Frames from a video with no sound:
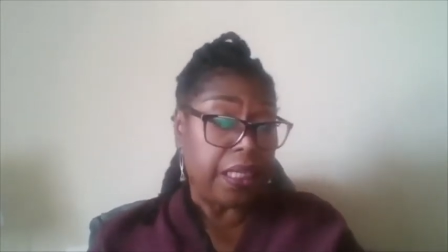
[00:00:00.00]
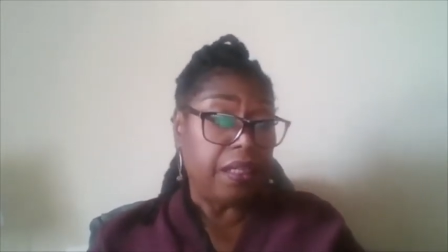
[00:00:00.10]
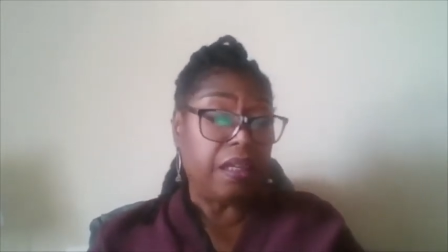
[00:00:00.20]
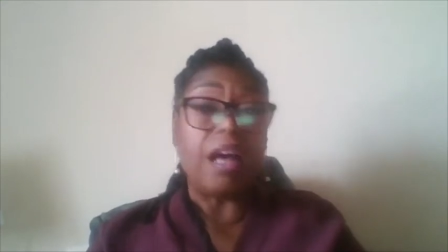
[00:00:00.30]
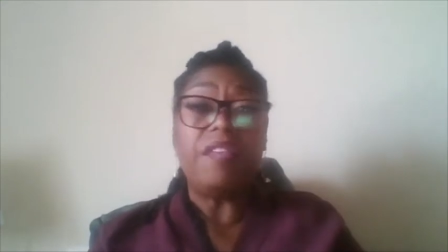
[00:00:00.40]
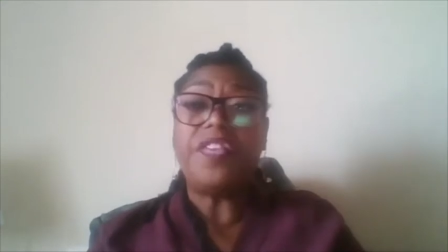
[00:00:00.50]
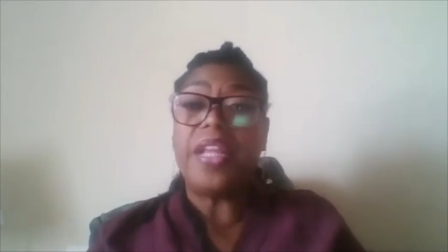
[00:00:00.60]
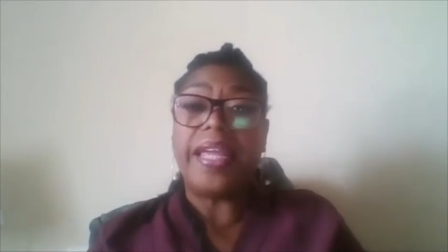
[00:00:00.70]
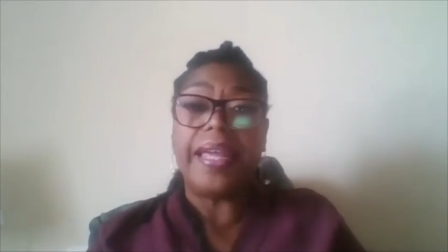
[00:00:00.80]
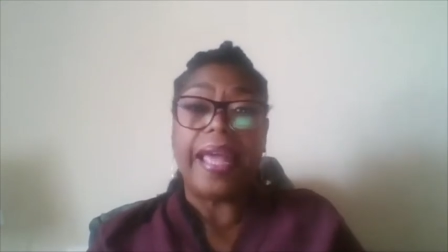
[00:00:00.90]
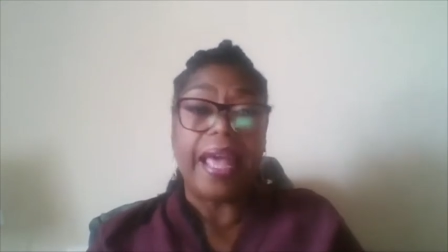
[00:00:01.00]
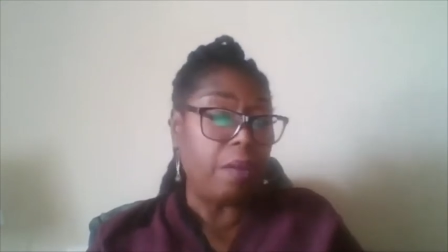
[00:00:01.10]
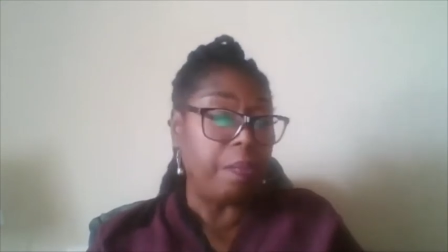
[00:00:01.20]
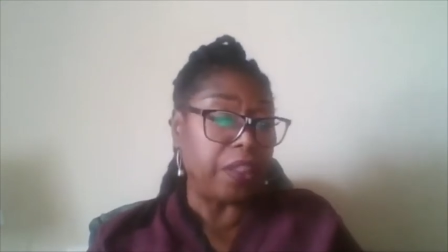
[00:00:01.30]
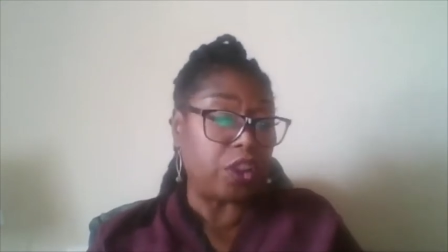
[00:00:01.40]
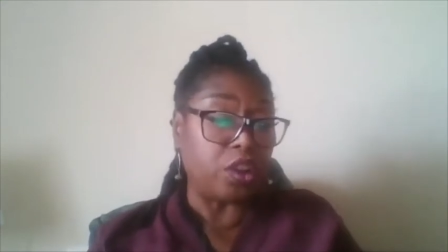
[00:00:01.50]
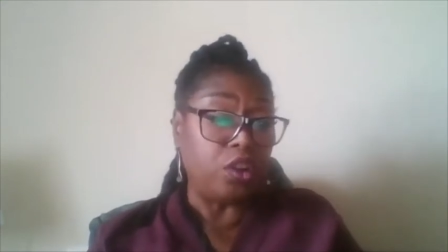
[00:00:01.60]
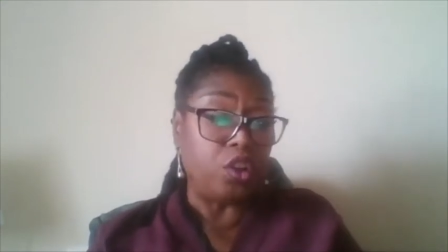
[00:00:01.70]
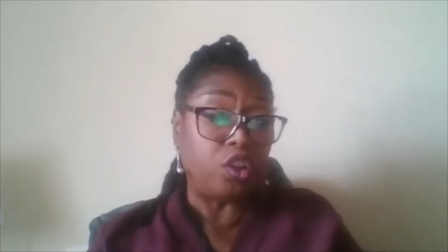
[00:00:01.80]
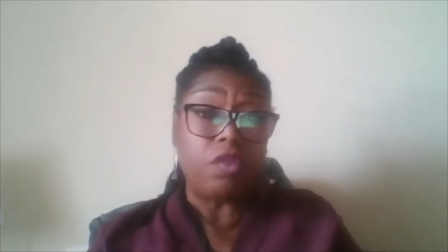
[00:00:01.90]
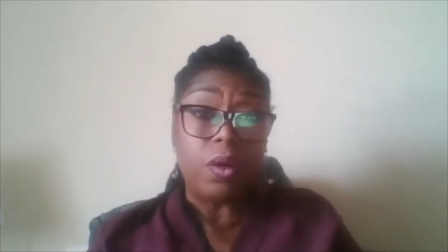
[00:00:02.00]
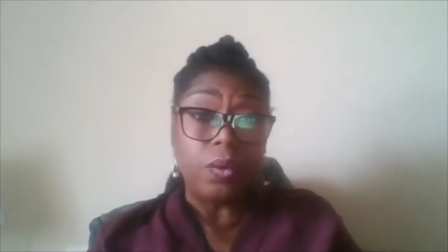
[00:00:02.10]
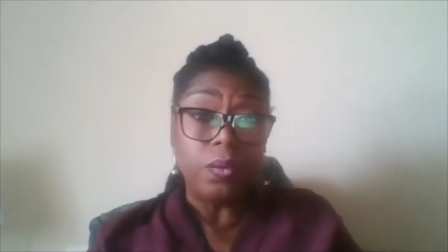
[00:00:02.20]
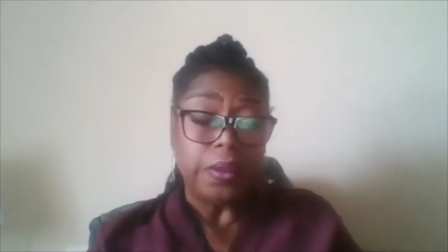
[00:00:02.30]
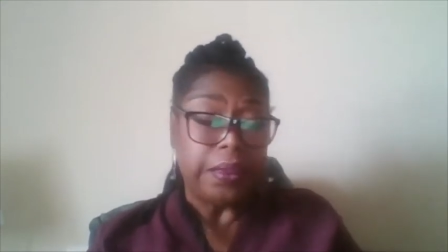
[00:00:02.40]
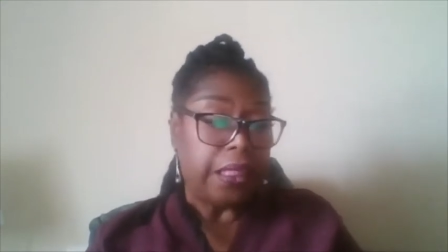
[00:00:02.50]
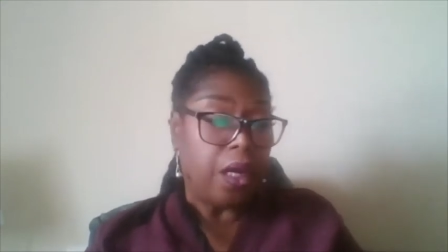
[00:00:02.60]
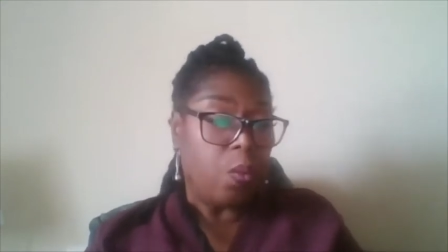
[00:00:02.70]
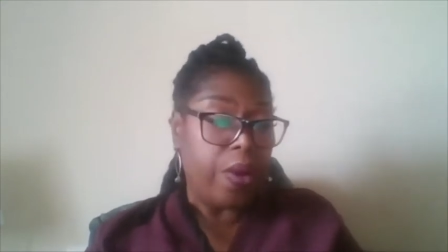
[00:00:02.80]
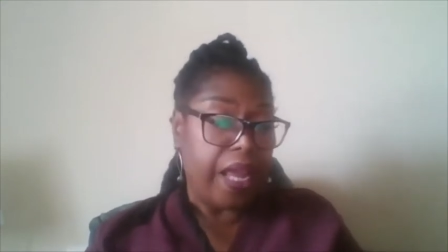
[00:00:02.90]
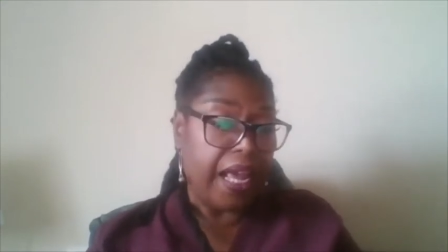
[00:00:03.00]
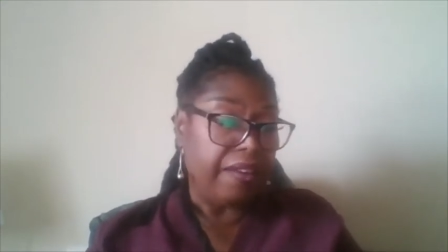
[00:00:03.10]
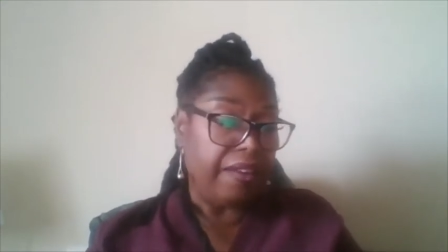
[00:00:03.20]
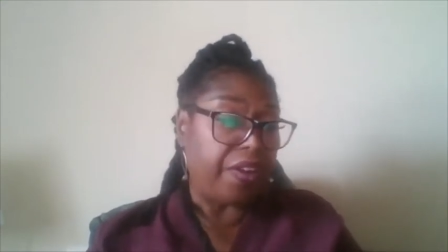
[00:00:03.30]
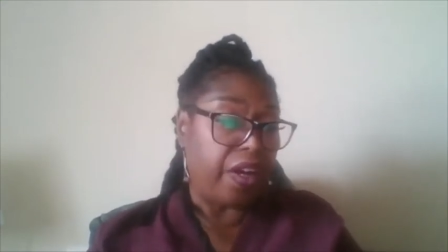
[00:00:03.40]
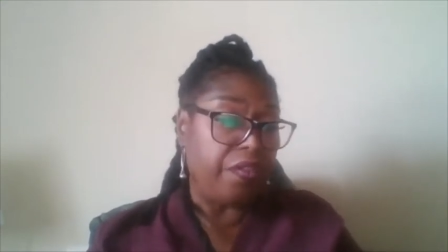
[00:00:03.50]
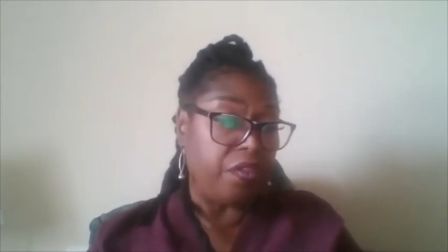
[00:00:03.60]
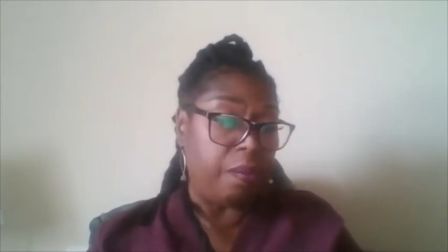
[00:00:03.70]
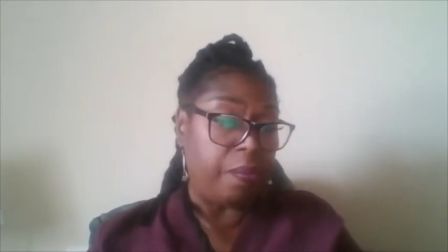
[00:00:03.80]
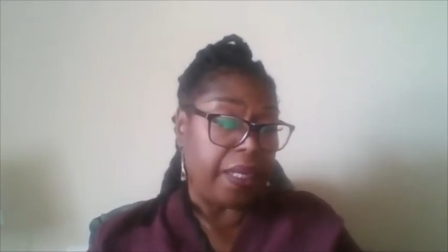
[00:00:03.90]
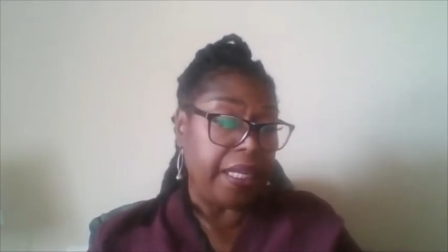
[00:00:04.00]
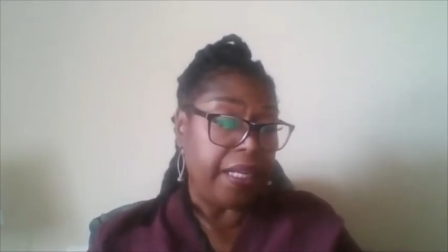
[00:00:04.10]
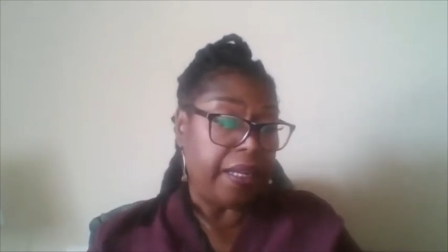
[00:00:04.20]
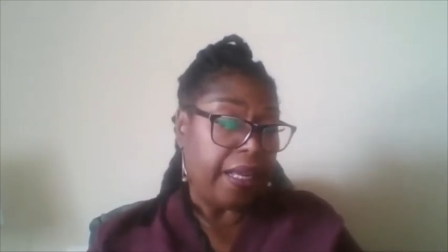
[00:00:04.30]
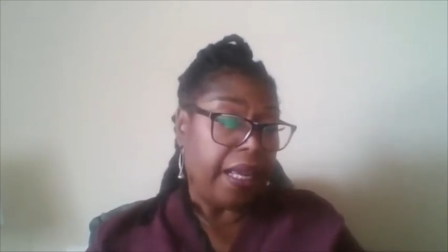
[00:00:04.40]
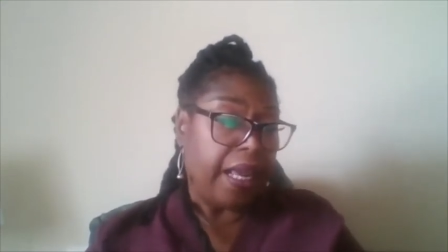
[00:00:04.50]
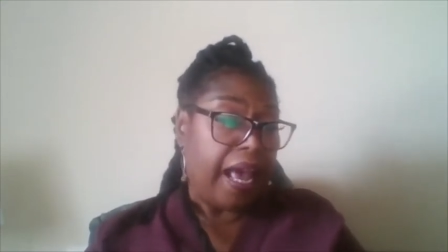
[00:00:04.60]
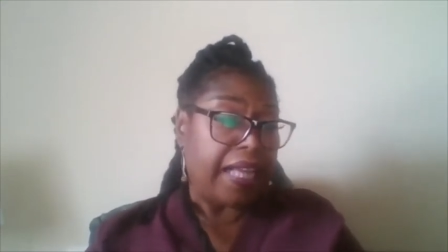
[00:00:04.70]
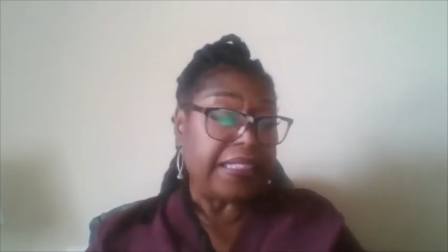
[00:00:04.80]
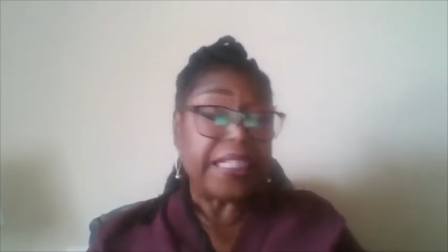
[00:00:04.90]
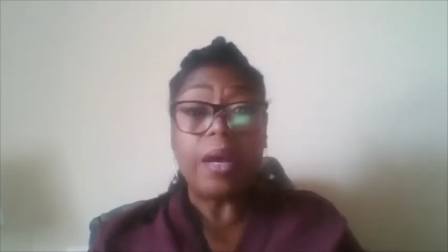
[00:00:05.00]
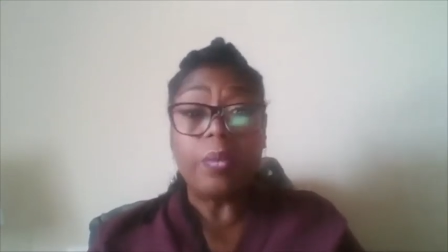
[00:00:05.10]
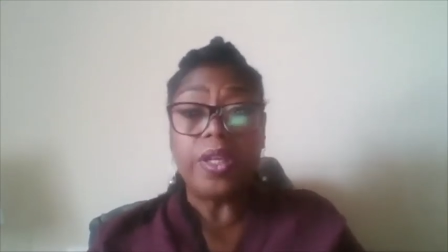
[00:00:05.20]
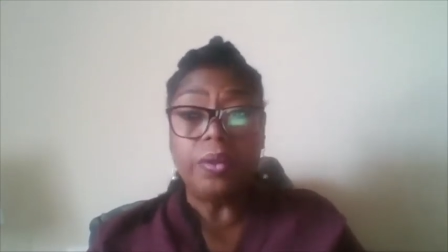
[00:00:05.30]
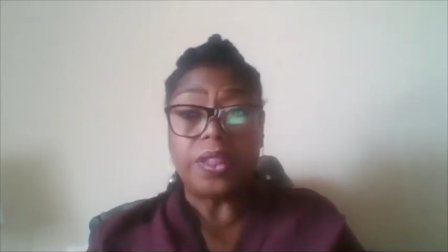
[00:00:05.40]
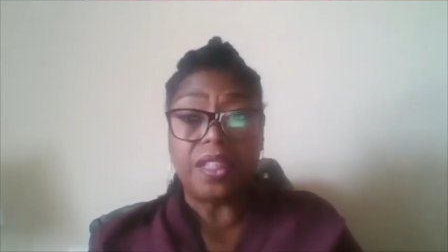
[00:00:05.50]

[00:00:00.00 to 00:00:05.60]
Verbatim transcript: governing how much control we have over our money and how we use our